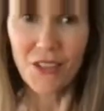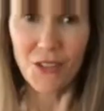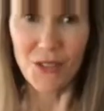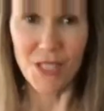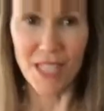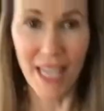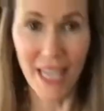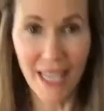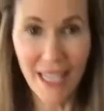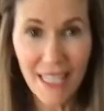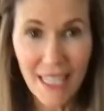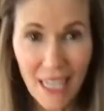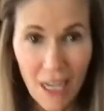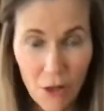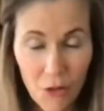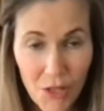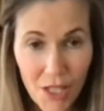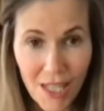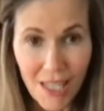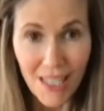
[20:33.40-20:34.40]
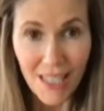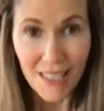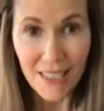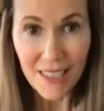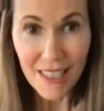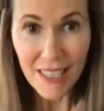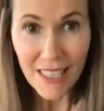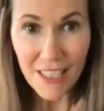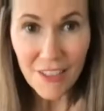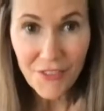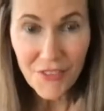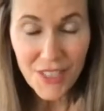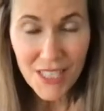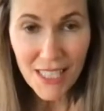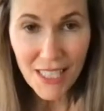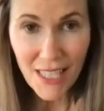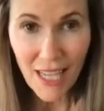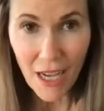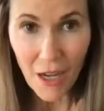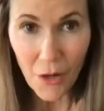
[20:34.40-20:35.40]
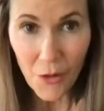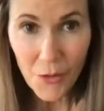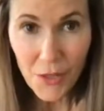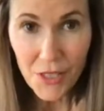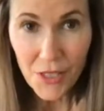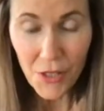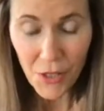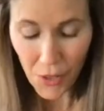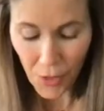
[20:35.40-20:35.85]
you take it out, lift it out,